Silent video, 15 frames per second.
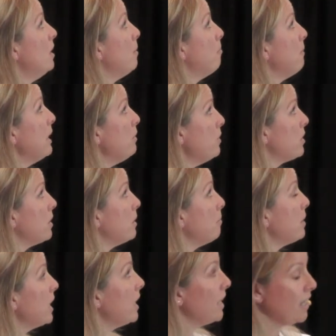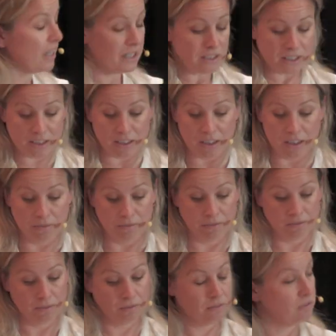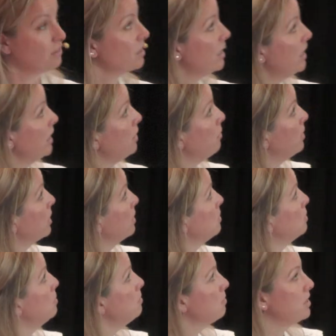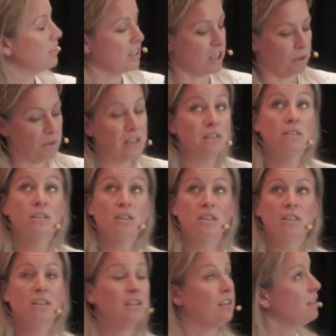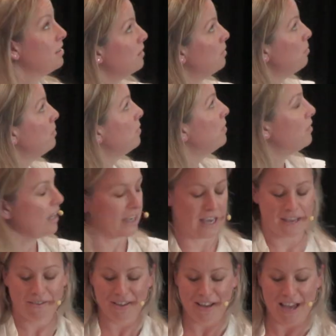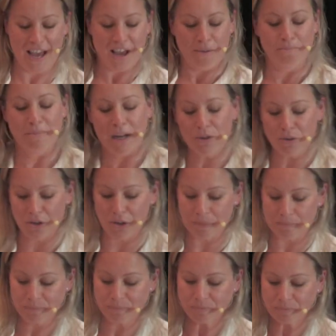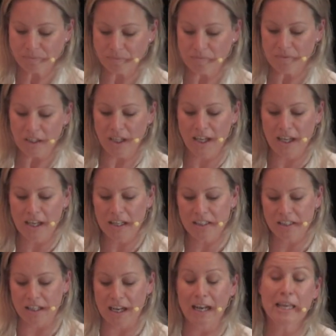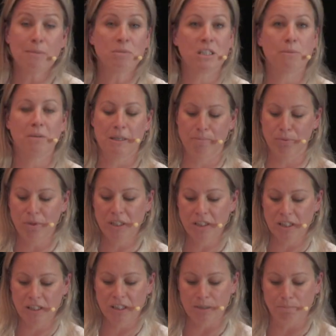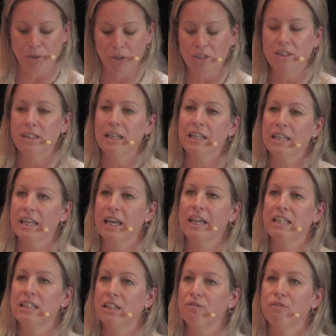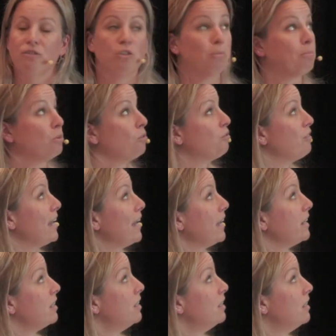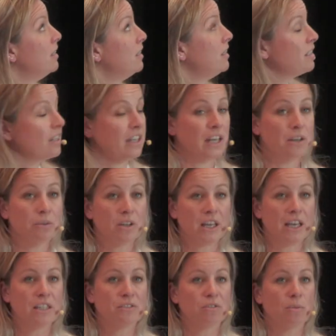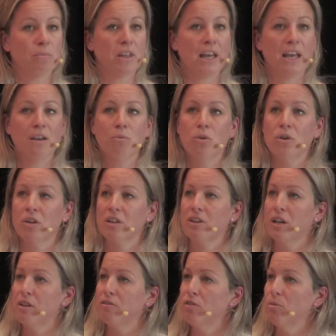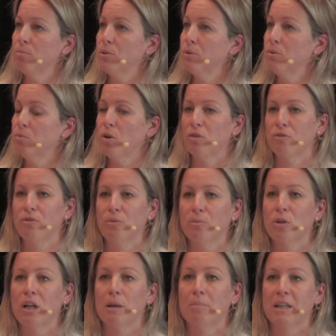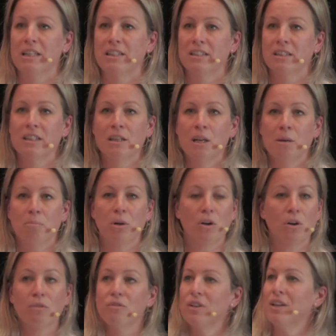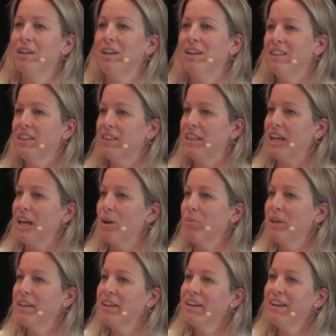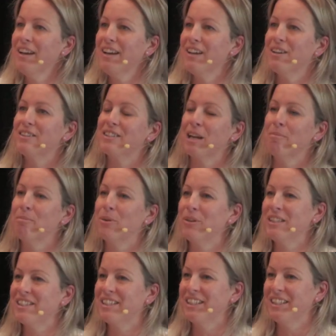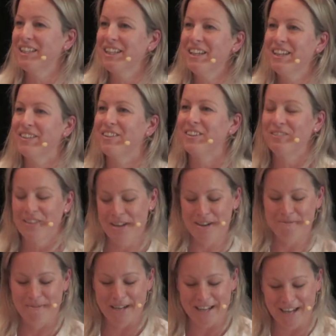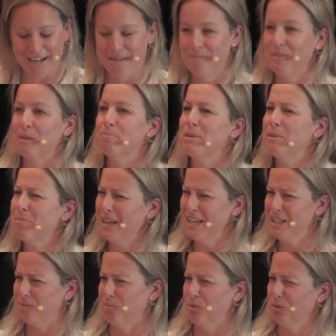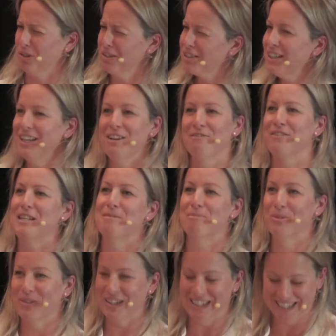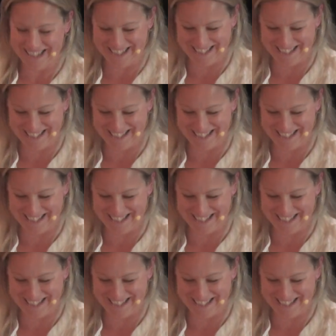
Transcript: Malcolm is... Can anyone... Oh, is it going? Okay. Malcolm is claims to be Britain's most dedicated football fan. Can anyone guess from there what kind of football, what football club he's part of? There we go. 10 points to you, Piers Morgan, Philip Morgan.